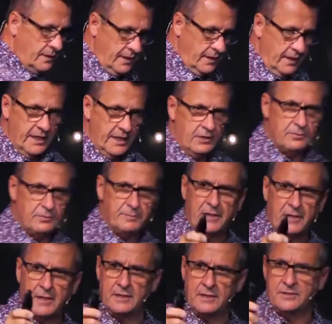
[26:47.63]
And it was
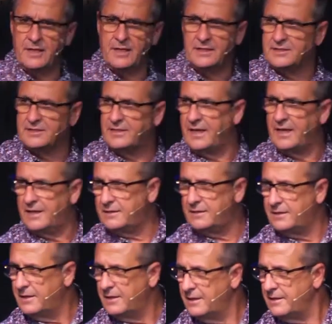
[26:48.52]
because they said
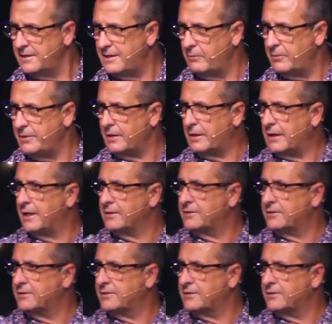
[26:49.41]
that when they got